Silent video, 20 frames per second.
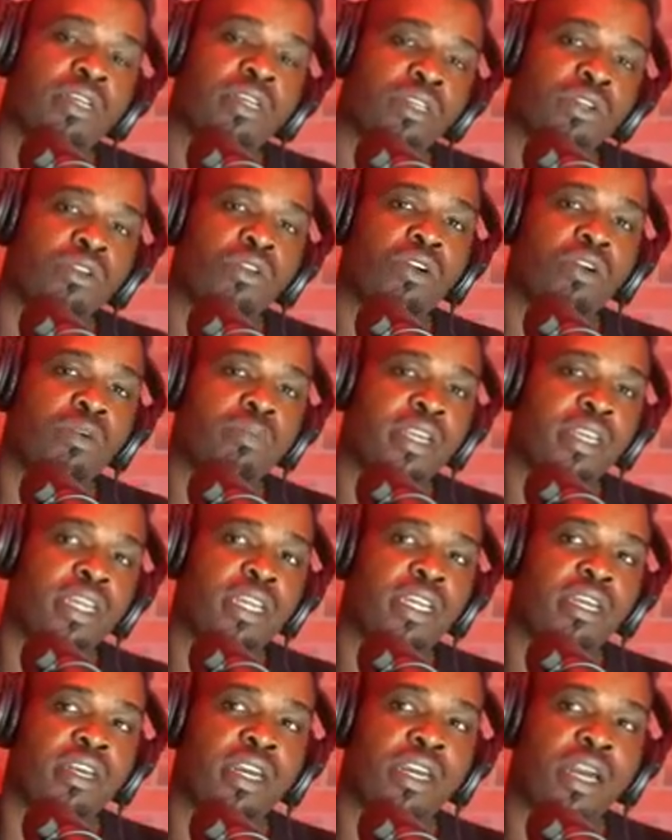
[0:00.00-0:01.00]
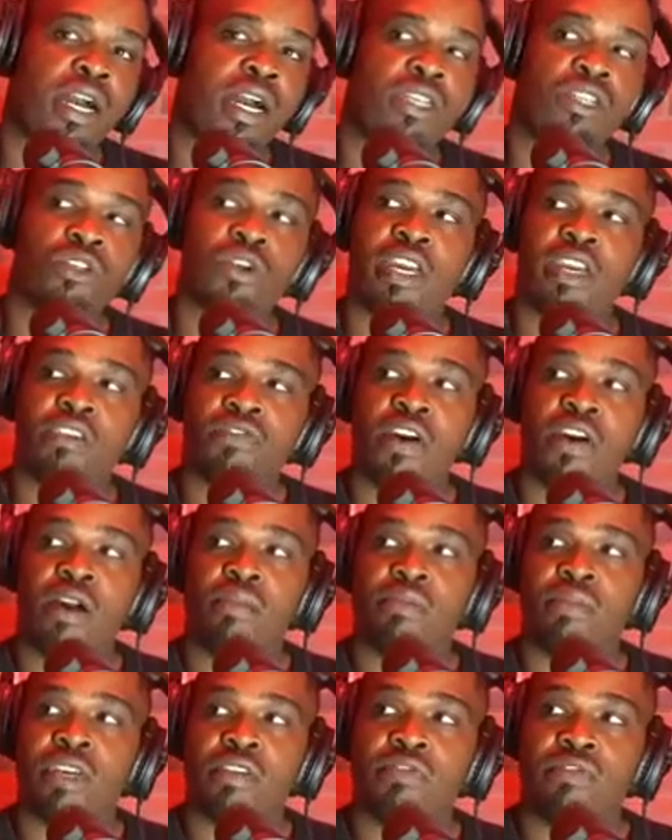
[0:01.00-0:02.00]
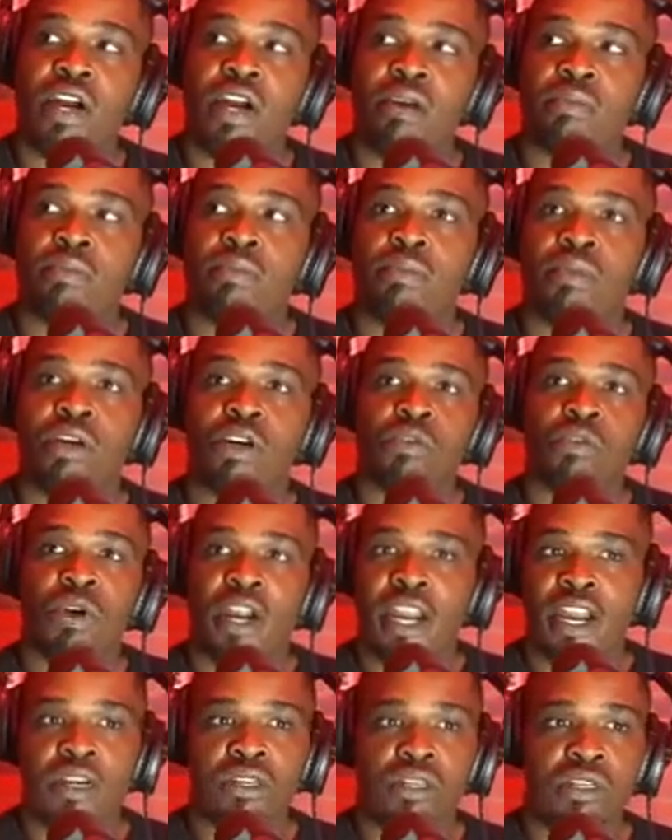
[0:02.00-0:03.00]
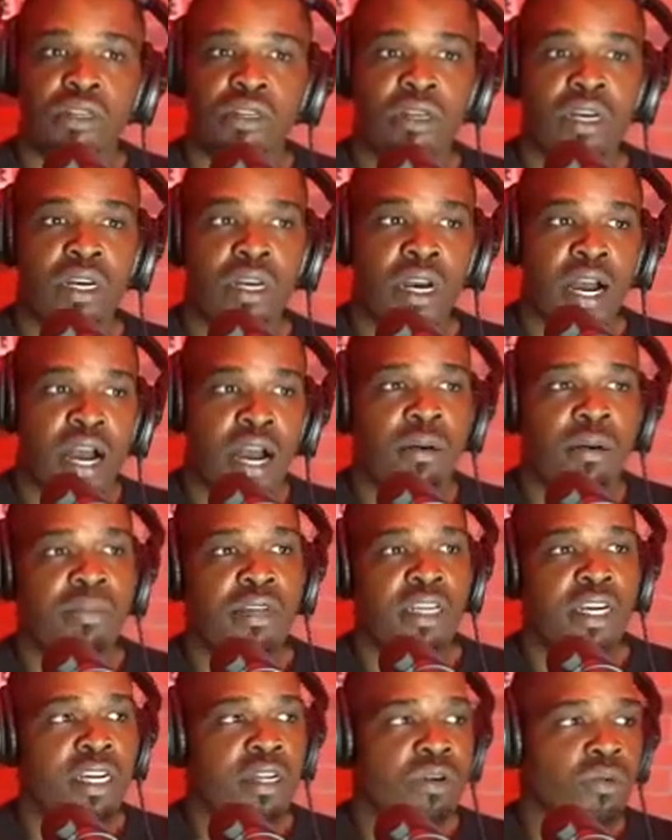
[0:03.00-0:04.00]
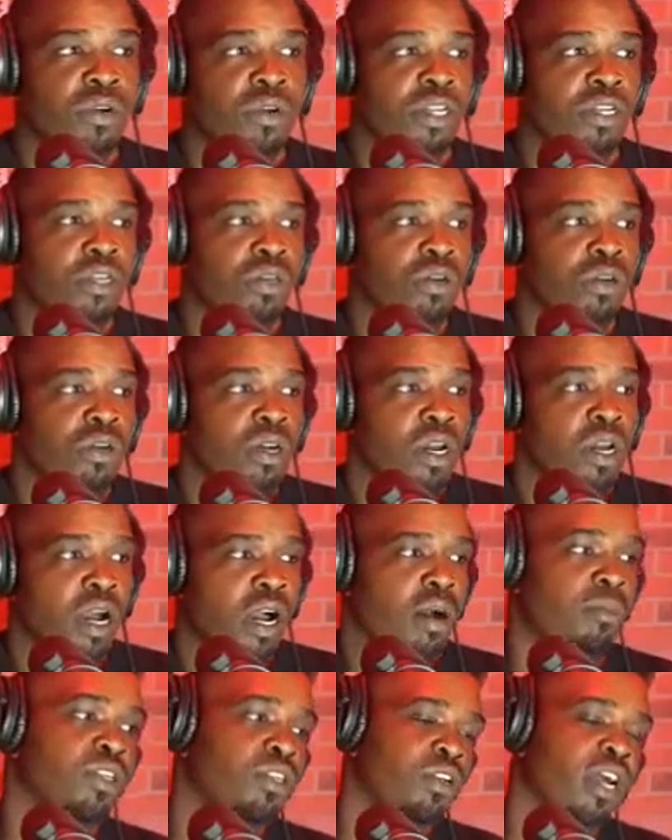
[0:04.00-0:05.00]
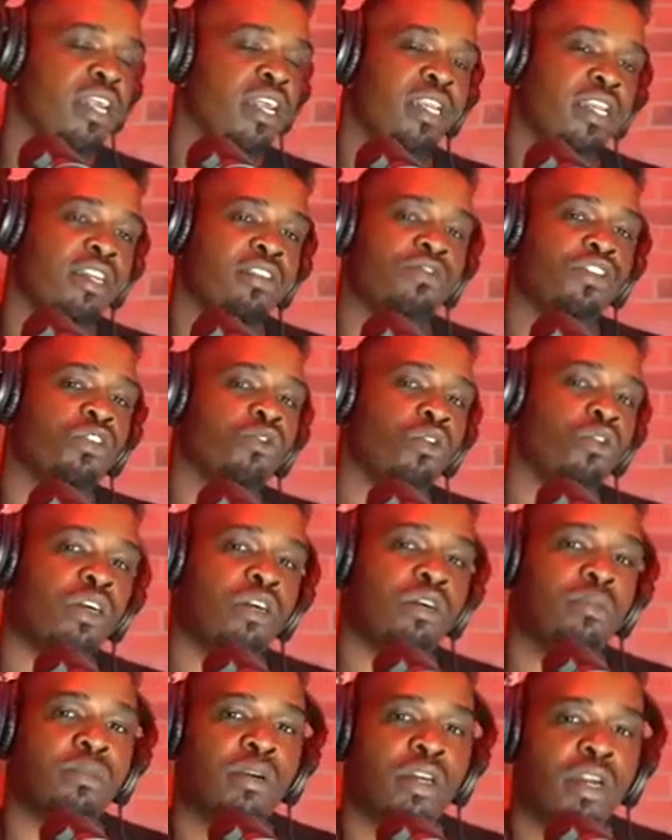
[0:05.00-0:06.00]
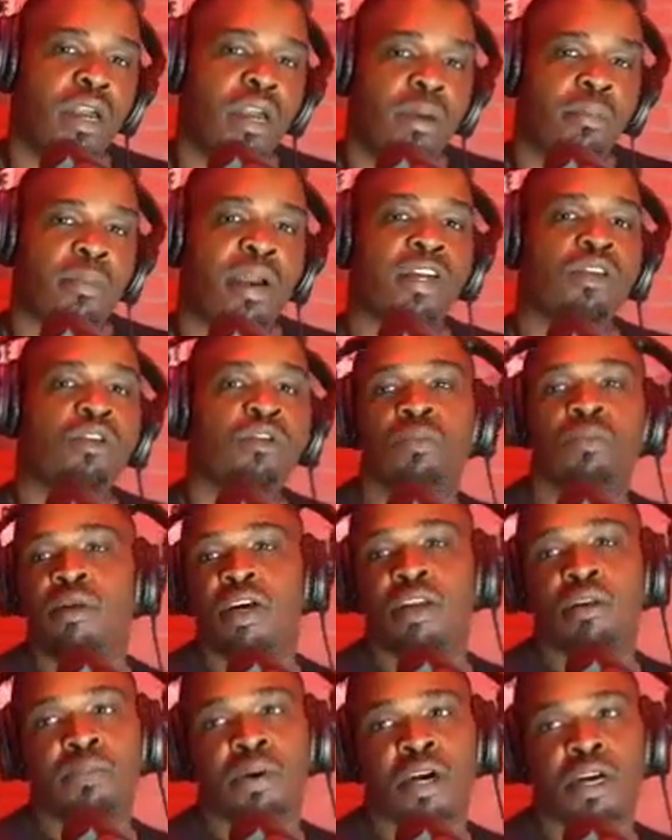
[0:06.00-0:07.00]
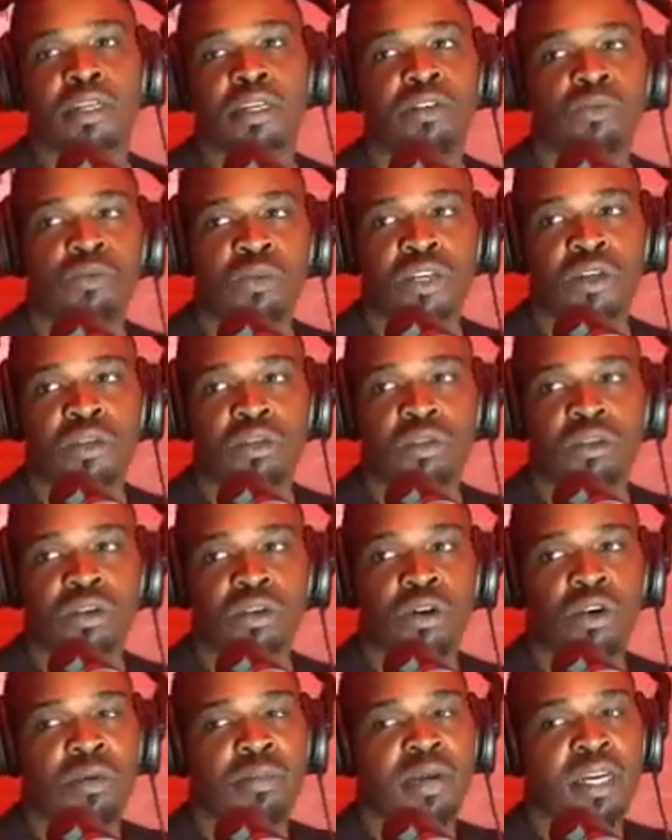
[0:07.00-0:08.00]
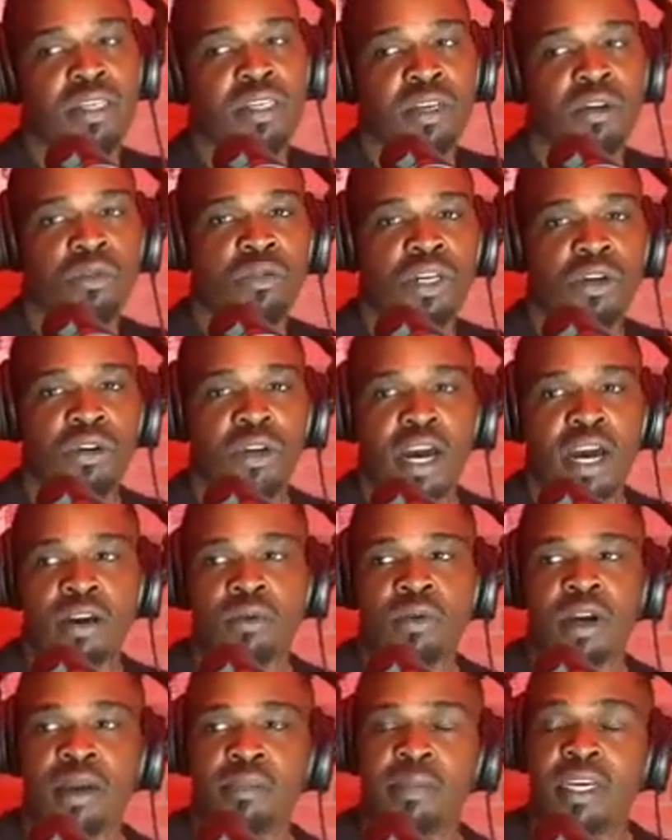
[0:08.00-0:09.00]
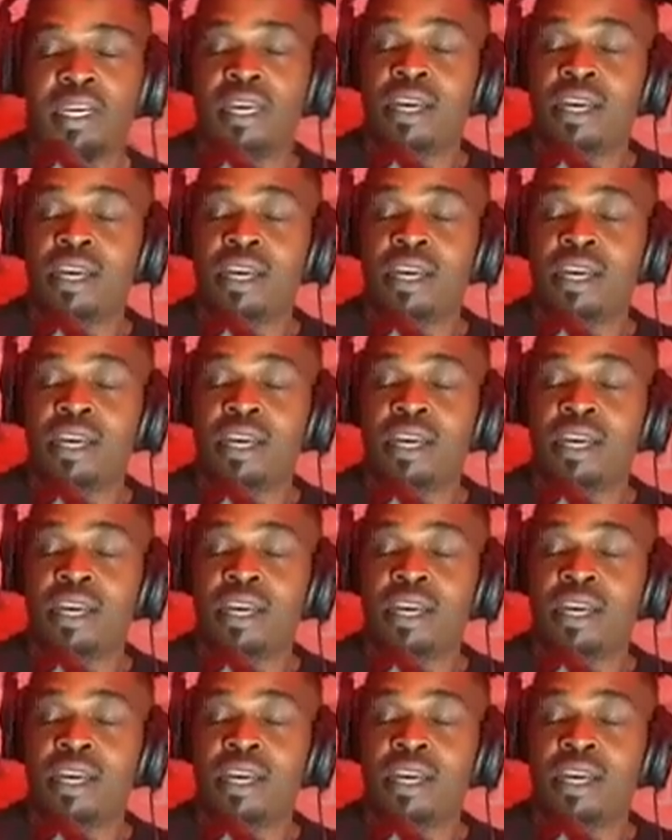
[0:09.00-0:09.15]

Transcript: You know what I mean? I try, if I'm around you, I'm dealing with you, I'm gonna try to lift you up, make you a better person when you know what I mean? So when you're not around me.